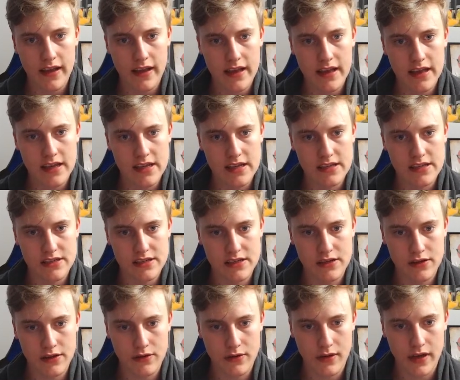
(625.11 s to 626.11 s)
is
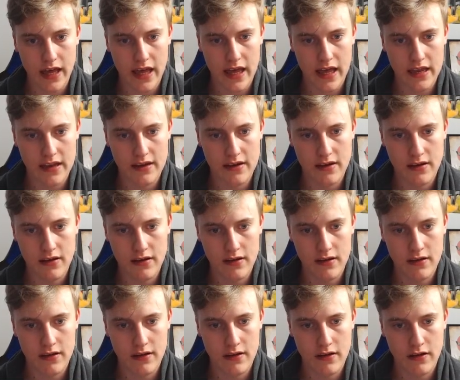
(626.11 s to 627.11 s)
you can
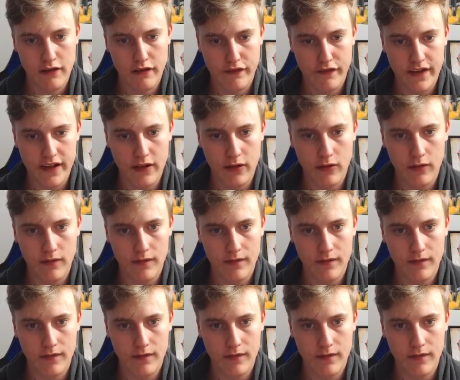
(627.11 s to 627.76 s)
fill,